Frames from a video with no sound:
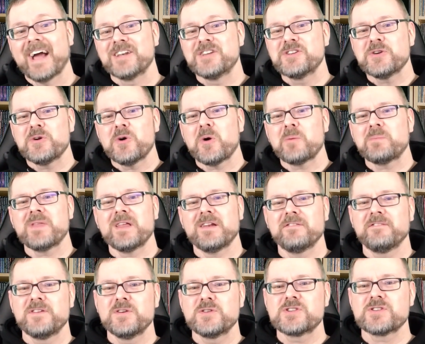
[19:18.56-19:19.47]
I do hope
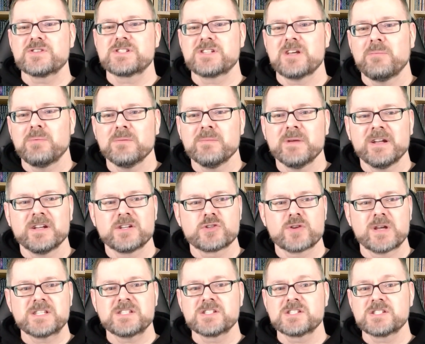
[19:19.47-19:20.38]
that a future supplement
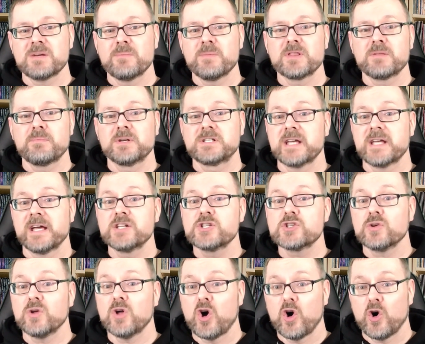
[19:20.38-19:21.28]
addresses some of the
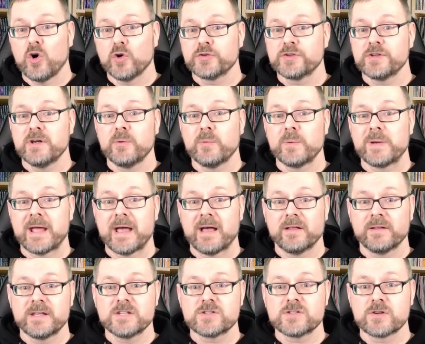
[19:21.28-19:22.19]
potential alternate
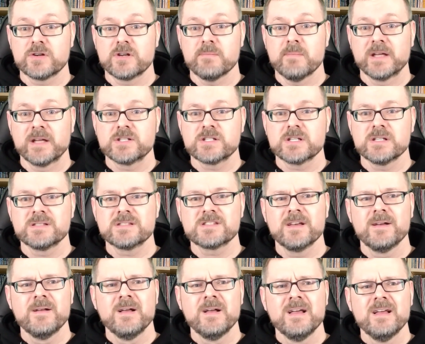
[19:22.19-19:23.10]
realities or
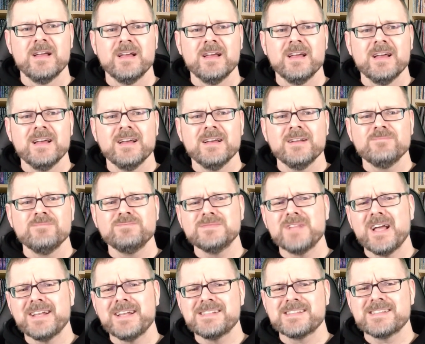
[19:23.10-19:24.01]
dimensions.
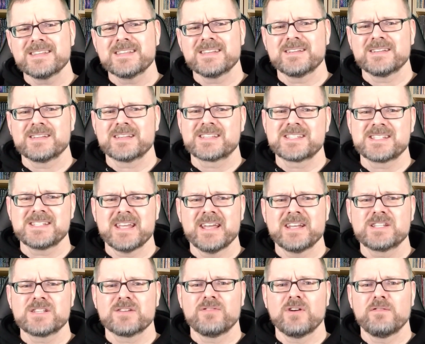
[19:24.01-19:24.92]
Not to the
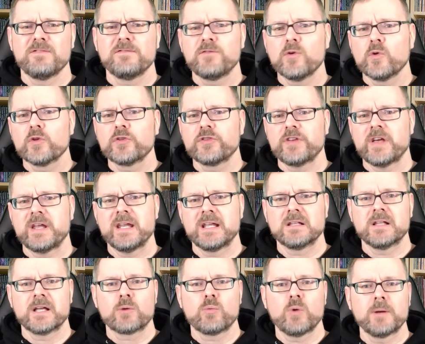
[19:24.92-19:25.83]
extent of a full
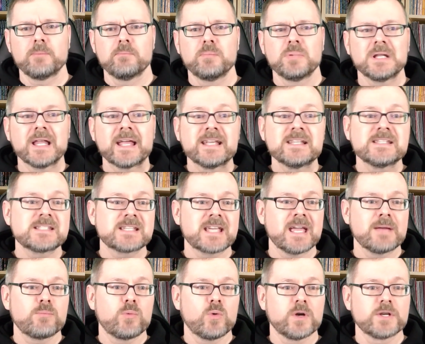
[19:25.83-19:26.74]
setting like what
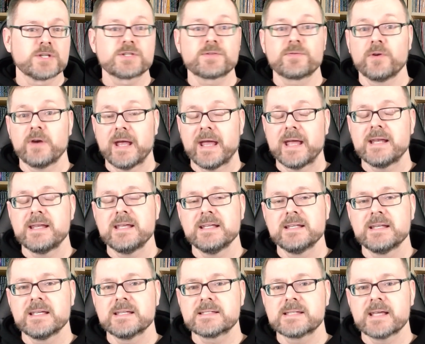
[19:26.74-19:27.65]
Planescape was for
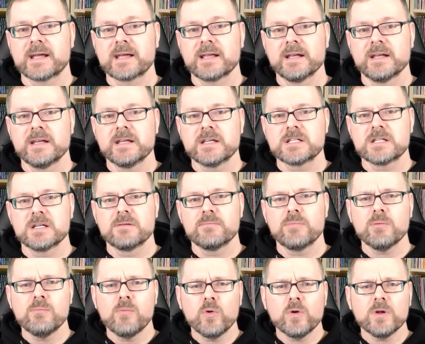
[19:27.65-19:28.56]
AD&D 2nd
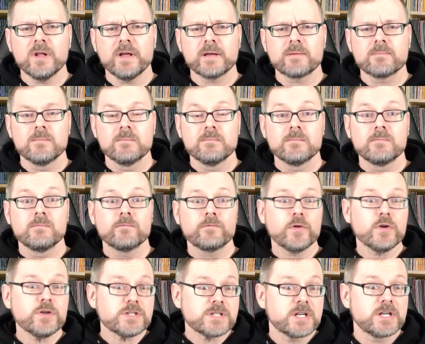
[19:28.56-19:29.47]
edition, but more like
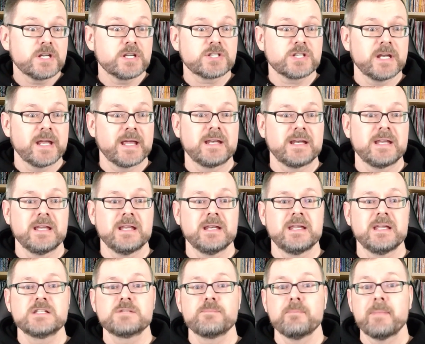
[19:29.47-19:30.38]
1st edition
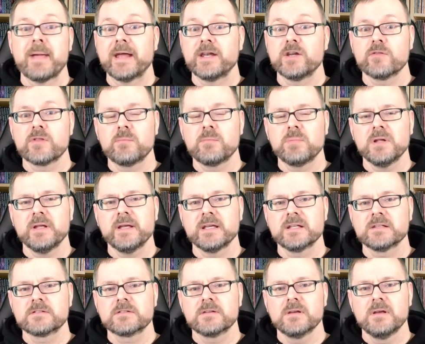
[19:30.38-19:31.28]
AD&D's Manual of the
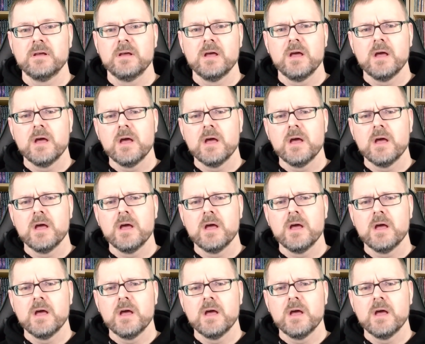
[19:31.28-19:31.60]
Planes.